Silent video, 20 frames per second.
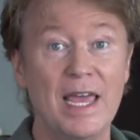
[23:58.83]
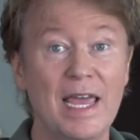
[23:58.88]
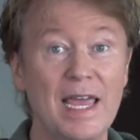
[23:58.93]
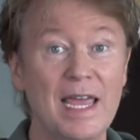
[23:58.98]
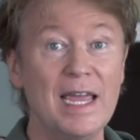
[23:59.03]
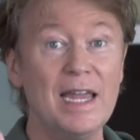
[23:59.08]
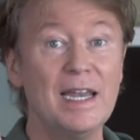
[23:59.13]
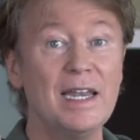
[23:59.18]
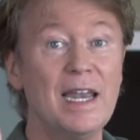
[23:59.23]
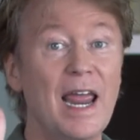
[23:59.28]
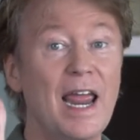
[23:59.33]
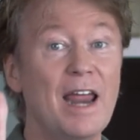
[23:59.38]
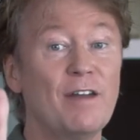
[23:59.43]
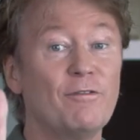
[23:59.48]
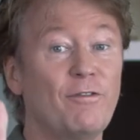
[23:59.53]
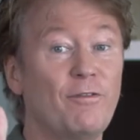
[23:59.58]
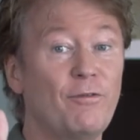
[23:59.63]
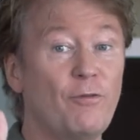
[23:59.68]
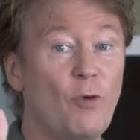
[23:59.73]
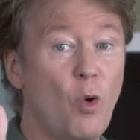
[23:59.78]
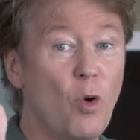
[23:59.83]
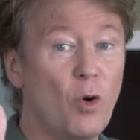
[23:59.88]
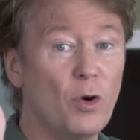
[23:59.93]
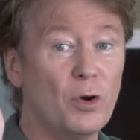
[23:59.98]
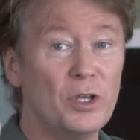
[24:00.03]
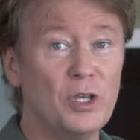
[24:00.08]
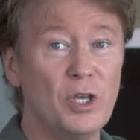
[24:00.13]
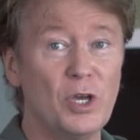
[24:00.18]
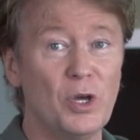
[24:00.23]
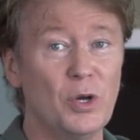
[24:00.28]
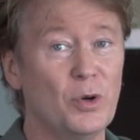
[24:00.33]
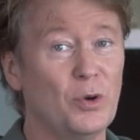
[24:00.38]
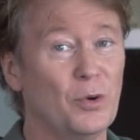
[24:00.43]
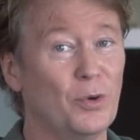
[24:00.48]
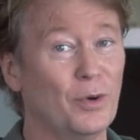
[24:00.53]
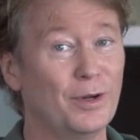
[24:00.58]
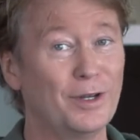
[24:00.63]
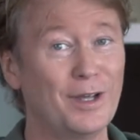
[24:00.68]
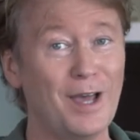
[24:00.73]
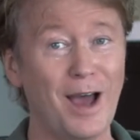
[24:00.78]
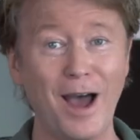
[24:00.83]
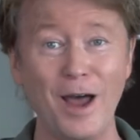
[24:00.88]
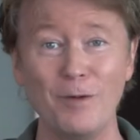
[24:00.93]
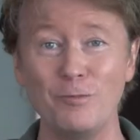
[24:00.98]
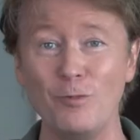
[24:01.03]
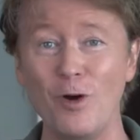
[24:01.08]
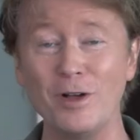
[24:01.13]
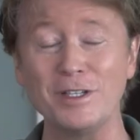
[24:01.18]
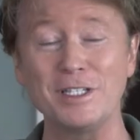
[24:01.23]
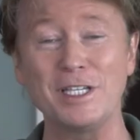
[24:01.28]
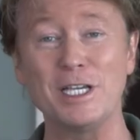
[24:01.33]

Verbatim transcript: in and for you. God wants